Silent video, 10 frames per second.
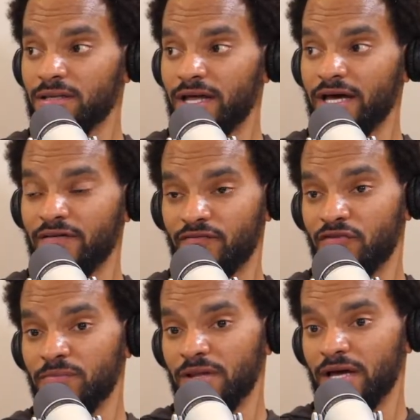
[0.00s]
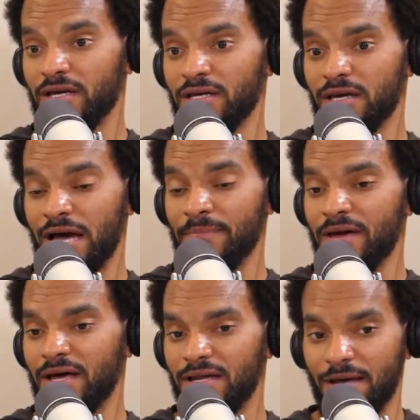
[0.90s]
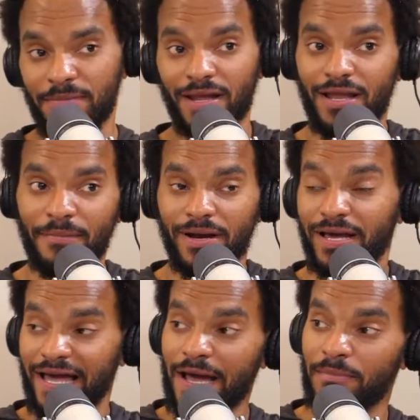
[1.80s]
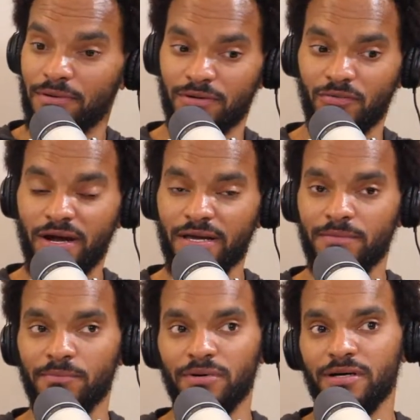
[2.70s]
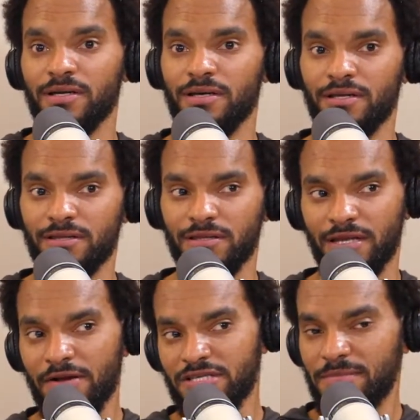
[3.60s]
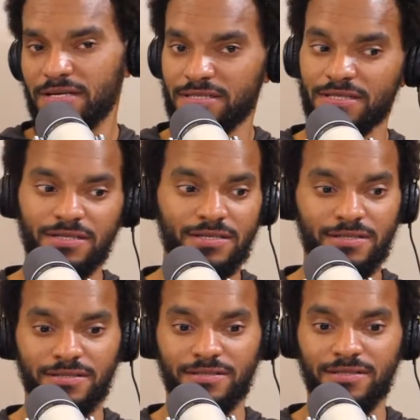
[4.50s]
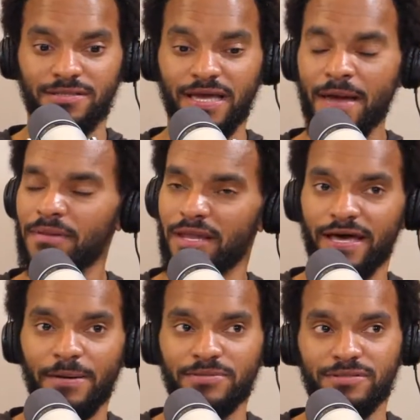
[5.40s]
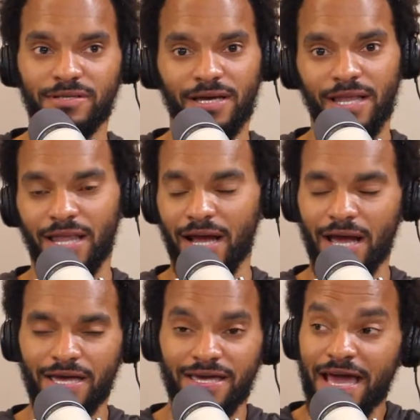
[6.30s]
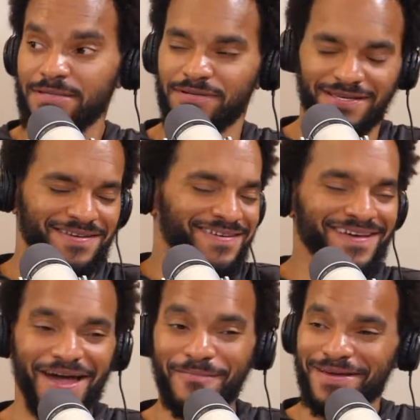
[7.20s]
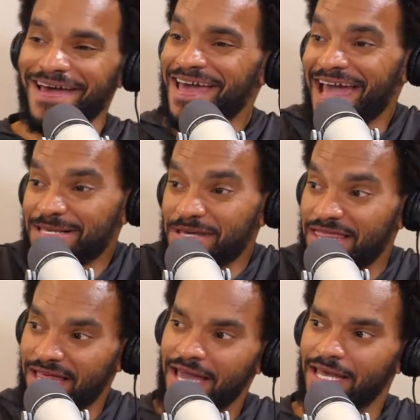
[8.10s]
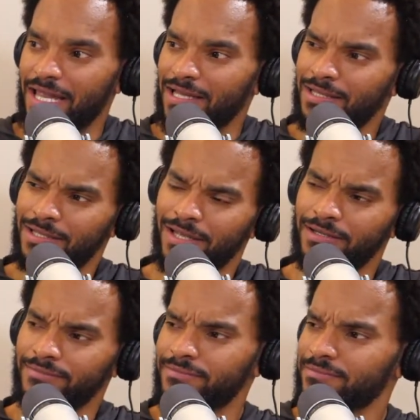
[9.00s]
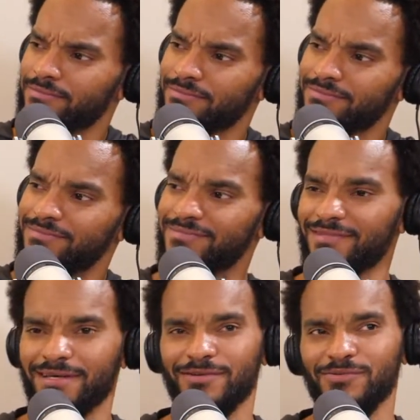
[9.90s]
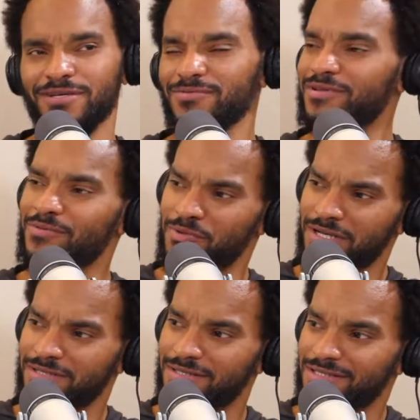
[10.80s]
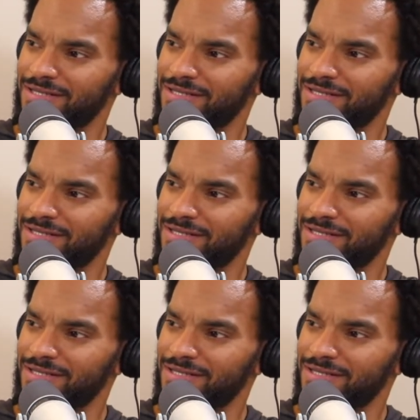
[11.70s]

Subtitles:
I'm not a gambler, right? But every time I see these gambling apps, right, like it has me thinking like what is this?